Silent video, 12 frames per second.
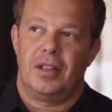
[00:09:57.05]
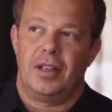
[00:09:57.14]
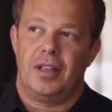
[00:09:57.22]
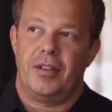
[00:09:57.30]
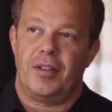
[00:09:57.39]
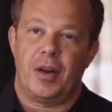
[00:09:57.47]

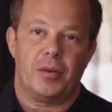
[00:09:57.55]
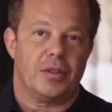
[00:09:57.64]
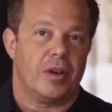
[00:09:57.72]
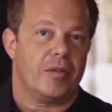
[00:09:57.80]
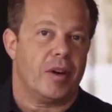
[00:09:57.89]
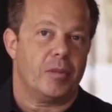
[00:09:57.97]
if I was
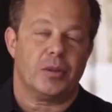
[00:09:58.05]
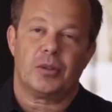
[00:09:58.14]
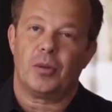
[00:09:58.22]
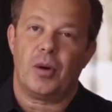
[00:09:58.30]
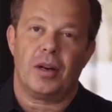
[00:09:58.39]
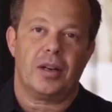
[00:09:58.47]
ever able to
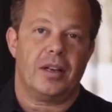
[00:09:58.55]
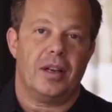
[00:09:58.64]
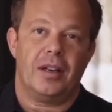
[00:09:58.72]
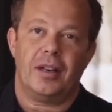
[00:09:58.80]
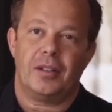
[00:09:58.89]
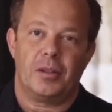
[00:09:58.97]
walk
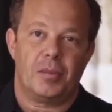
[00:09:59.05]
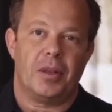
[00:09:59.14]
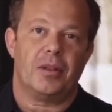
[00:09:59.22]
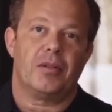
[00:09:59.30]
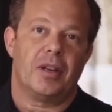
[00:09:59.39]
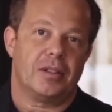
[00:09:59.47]
again, I'd spend
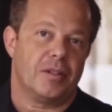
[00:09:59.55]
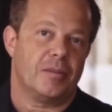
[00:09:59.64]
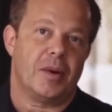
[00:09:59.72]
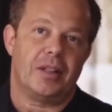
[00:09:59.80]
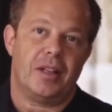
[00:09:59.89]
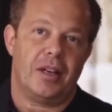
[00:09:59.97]
the rest of
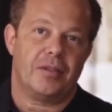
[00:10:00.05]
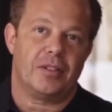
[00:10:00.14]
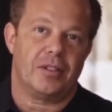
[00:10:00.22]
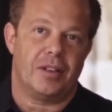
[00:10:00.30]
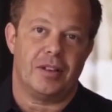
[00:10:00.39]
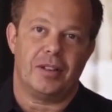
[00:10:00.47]
my life
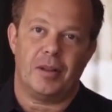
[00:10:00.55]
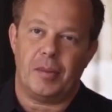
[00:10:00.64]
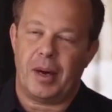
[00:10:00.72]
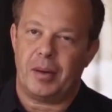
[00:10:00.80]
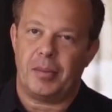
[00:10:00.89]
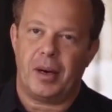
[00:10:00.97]
studying the
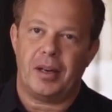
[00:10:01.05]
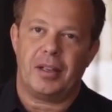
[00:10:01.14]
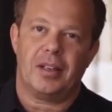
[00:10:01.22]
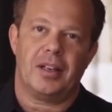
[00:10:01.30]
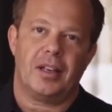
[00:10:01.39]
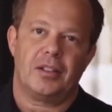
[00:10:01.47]
mind-body
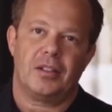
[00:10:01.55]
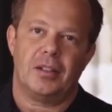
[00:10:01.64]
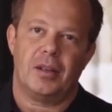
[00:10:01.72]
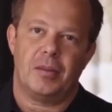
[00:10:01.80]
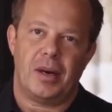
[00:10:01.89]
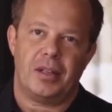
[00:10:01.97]
connection
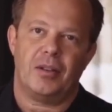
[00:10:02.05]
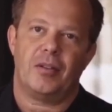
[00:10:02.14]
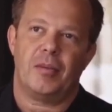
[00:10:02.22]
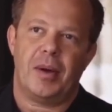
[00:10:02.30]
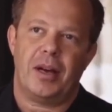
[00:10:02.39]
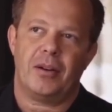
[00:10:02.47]
and mind over
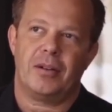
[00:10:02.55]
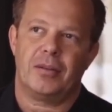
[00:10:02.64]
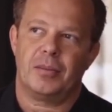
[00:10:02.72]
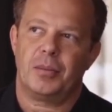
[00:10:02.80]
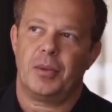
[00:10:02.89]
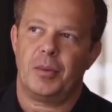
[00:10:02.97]
matter, and
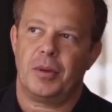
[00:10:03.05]
pretty